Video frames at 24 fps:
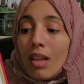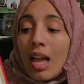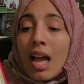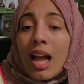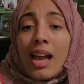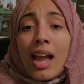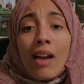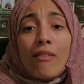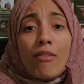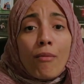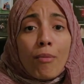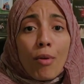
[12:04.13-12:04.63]
I
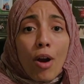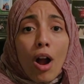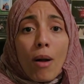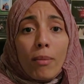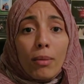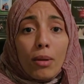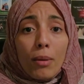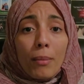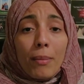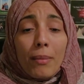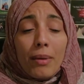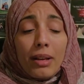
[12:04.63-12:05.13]
have a
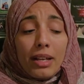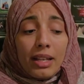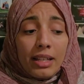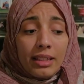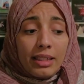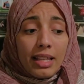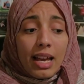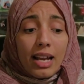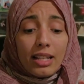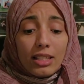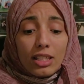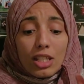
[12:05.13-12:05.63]
problem
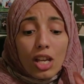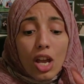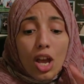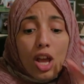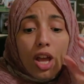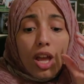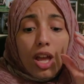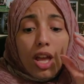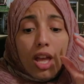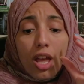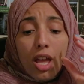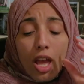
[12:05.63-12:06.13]
in that
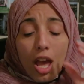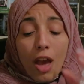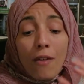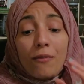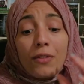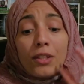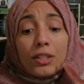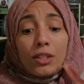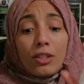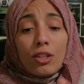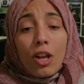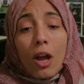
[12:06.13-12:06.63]
if
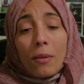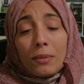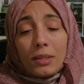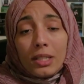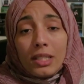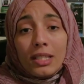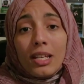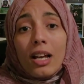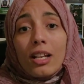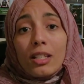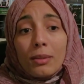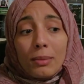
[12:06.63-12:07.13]
the
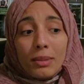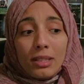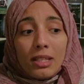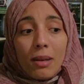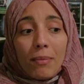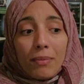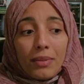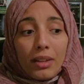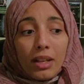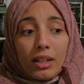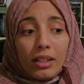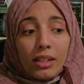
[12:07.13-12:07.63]
synopsis tells me
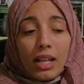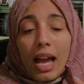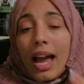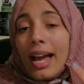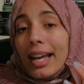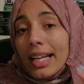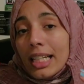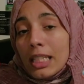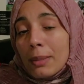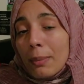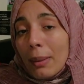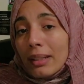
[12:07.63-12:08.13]
something,
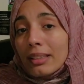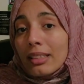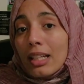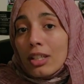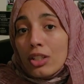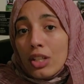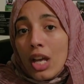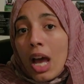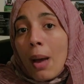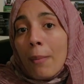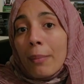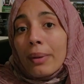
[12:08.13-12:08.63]
I expect
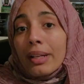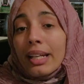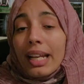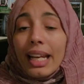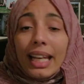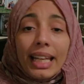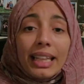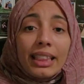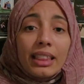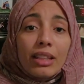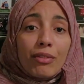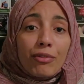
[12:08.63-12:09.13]
that to happen
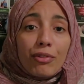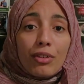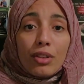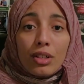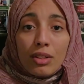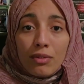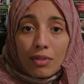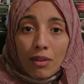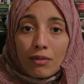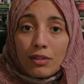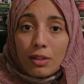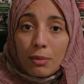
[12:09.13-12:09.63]
in the
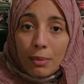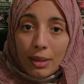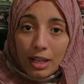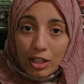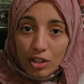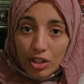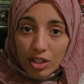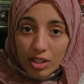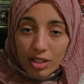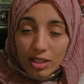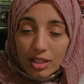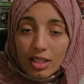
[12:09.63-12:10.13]
first 50
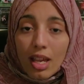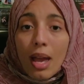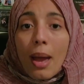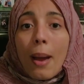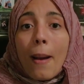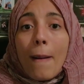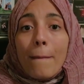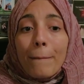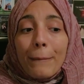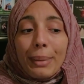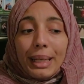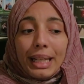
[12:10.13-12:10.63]
pages
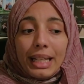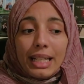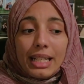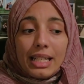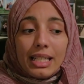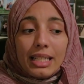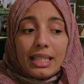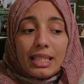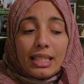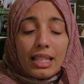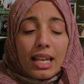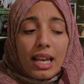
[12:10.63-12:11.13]

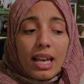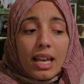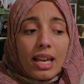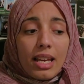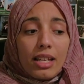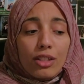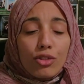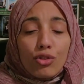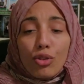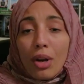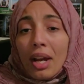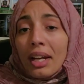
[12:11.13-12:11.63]
because
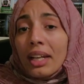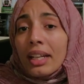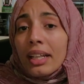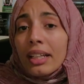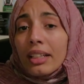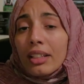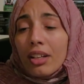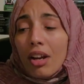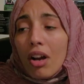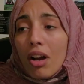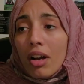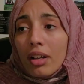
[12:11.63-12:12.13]

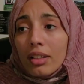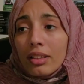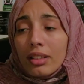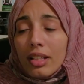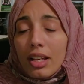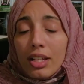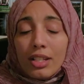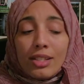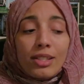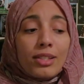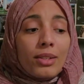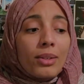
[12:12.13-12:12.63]
dragging it on
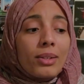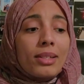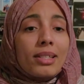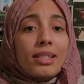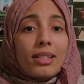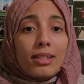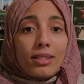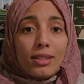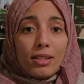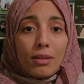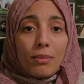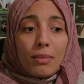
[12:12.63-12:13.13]
is
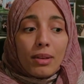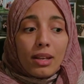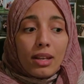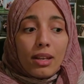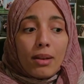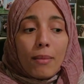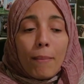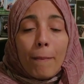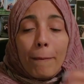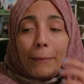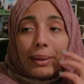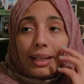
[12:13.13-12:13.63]
useless to
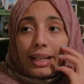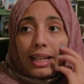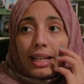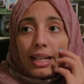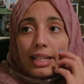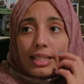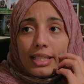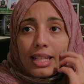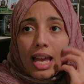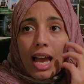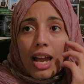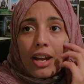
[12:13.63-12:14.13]
me
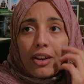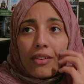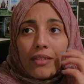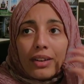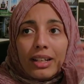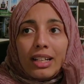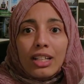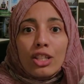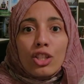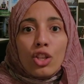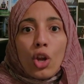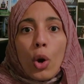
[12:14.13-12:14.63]
because I
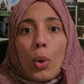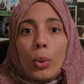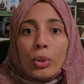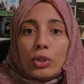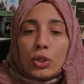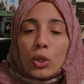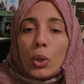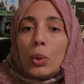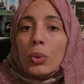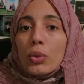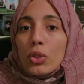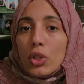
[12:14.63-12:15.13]
already know
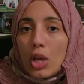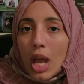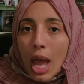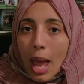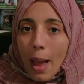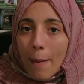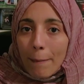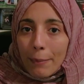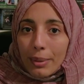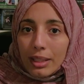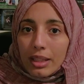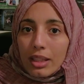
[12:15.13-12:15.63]
it's going to
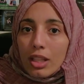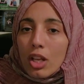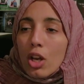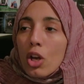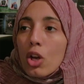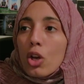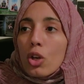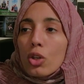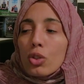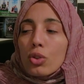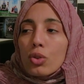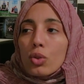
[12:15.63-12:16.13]
happen.
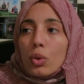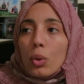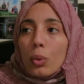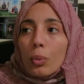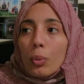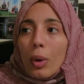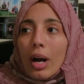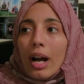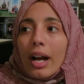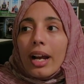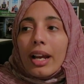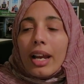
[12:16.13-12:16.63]
So
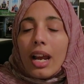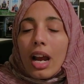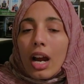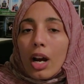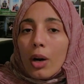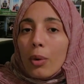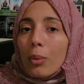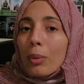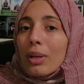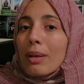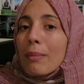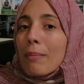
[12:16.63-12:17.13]
why
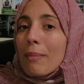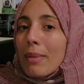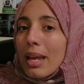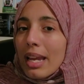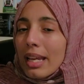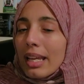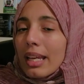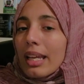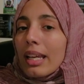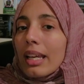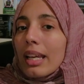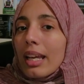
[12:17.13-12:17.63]
are we
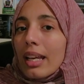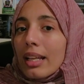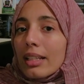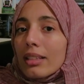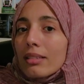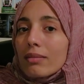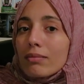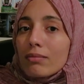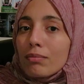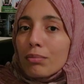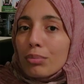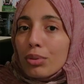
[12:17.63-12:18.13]
making it
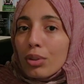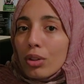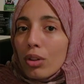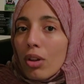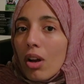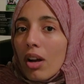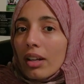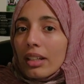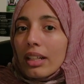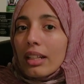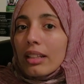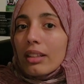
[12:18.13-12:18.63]

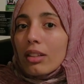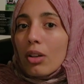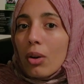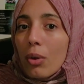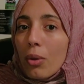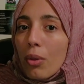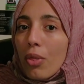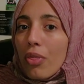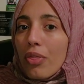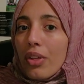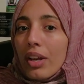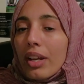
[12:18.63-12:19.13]
prolonging the
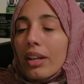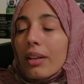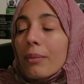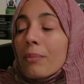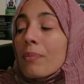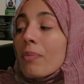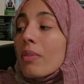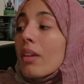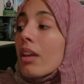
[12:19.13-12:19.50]
whole thing?